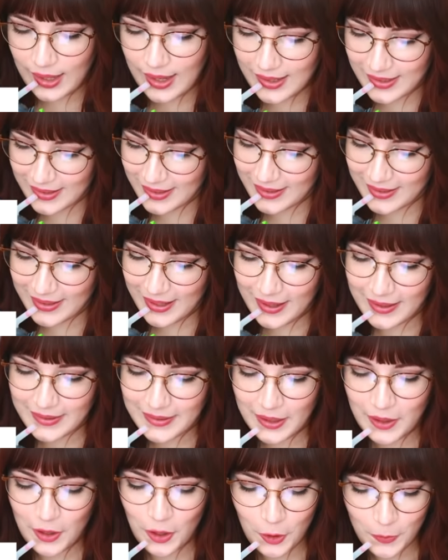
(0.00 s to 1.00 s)
Alexa
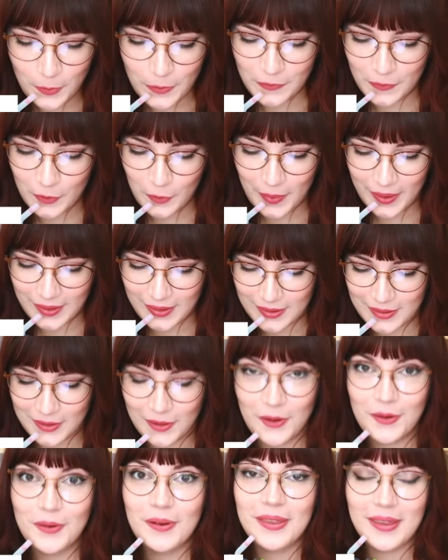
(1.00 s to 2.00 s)
says, I hope you feel better
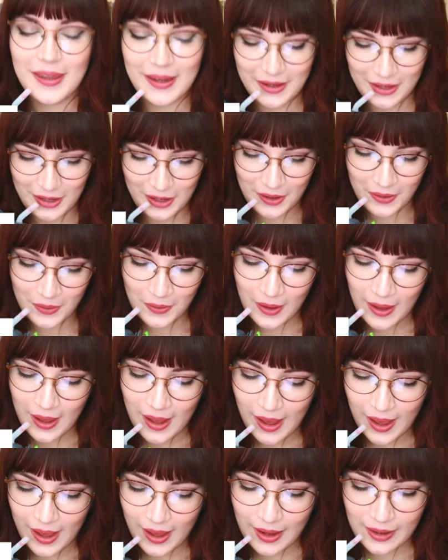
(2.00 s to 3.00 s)
soon, thank you.
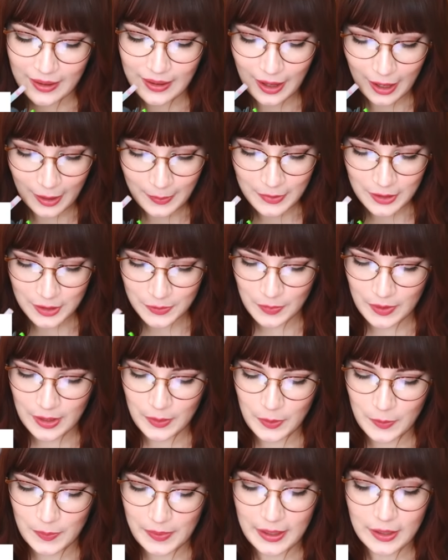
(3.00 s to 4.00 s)
And how much
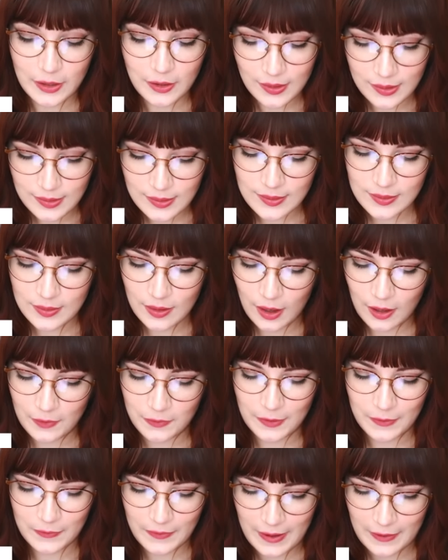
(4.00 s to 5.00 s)
money would be a good
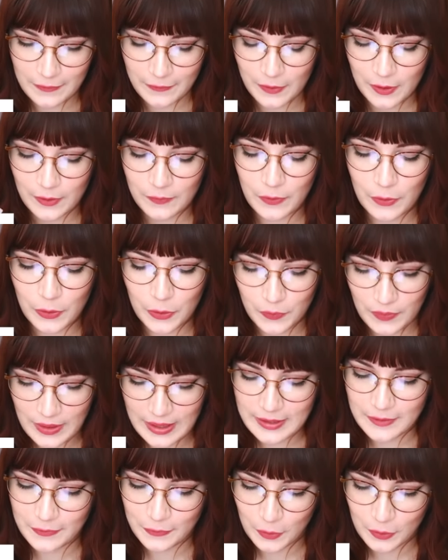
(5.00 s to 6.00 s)
start for a vet fund for
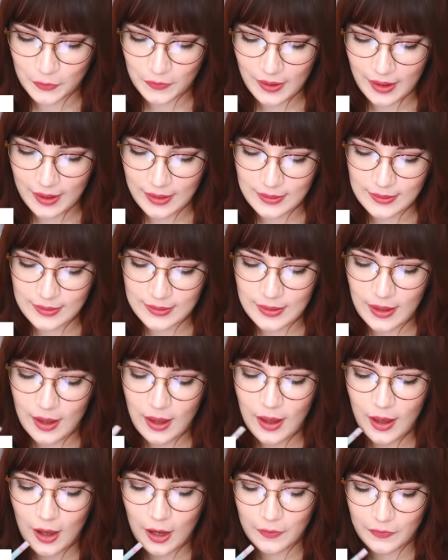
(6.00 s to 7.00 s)
three to four rats?
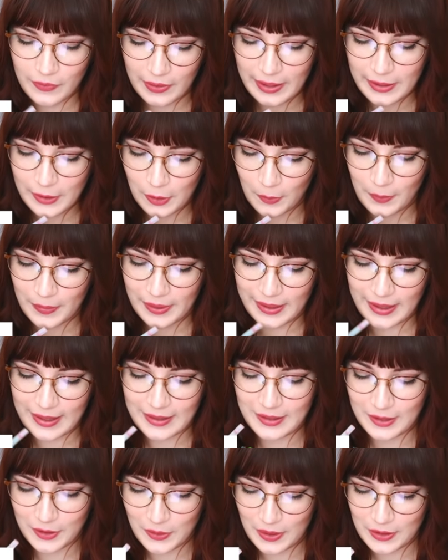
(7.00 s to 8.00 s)
A really
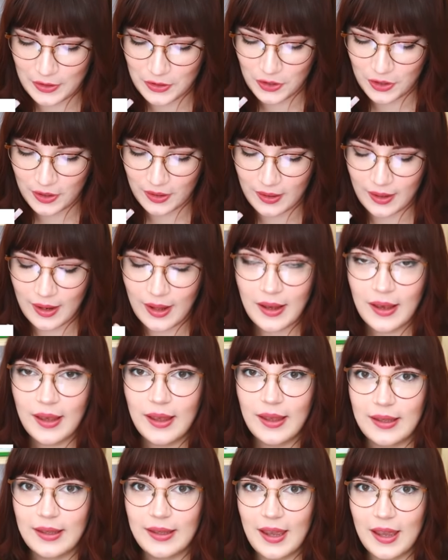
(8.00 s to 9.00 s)
complicated question.
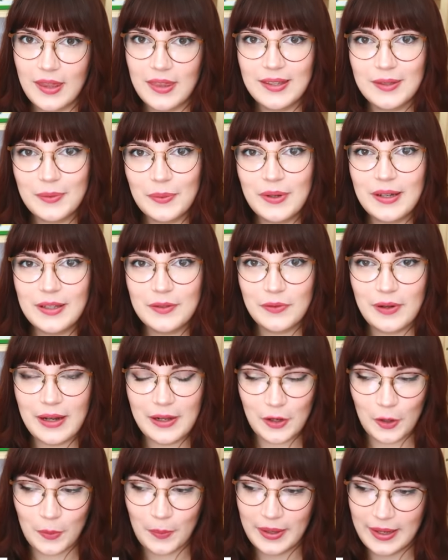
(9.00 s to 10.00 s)
Yeah, this one is
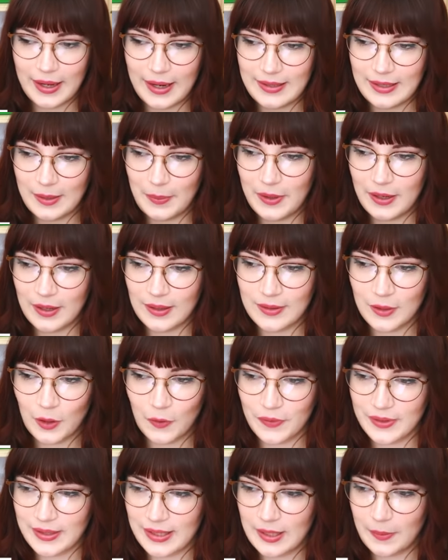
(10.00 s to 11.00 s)
really complicated because it
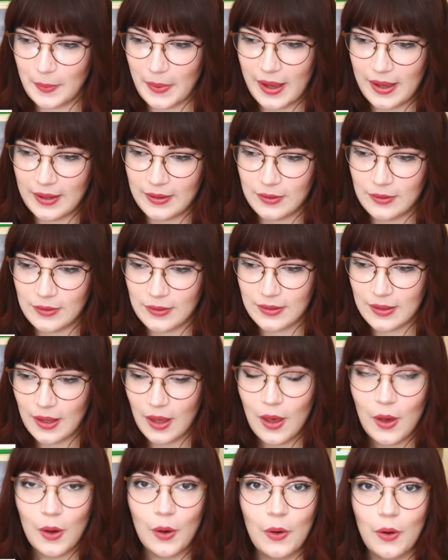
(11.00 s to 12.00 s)
obviously depends
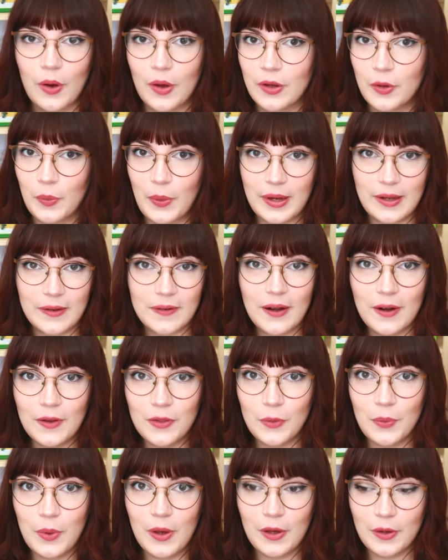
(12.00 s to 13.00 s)
on where you are
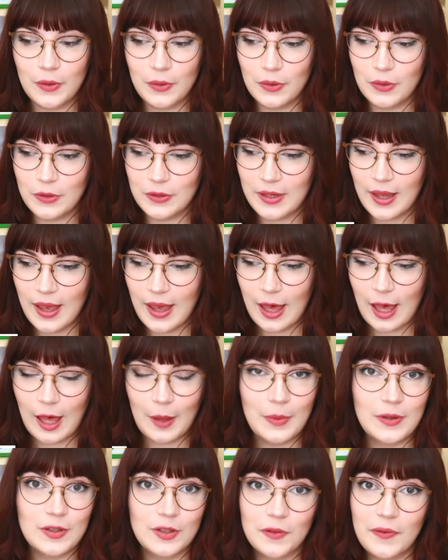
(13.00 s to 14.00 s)
in the world,
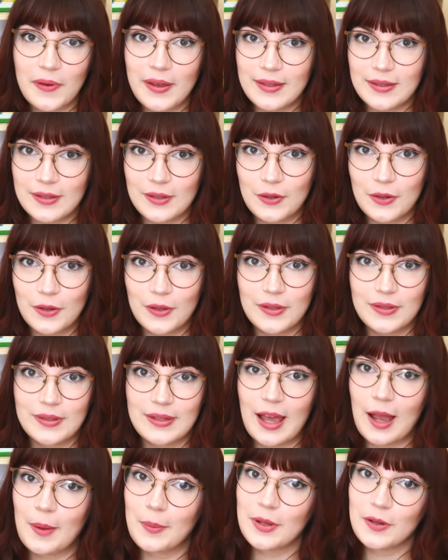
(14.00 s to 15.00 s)
how much the vets
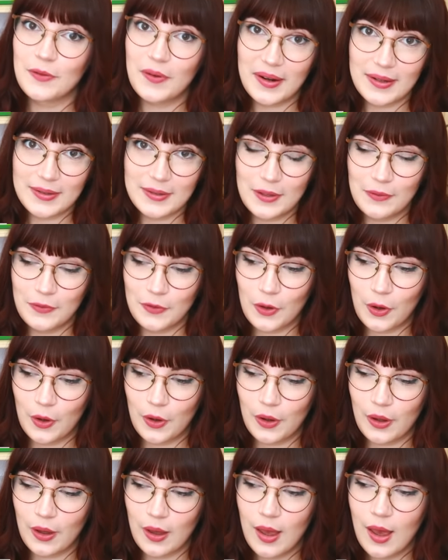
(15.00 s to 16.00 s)
cost, how many rats you've
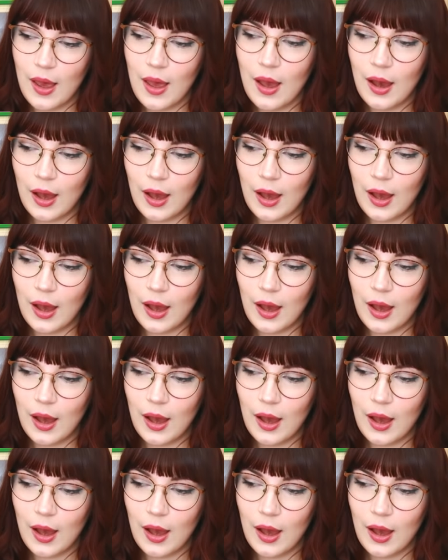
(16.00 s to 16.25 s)
got.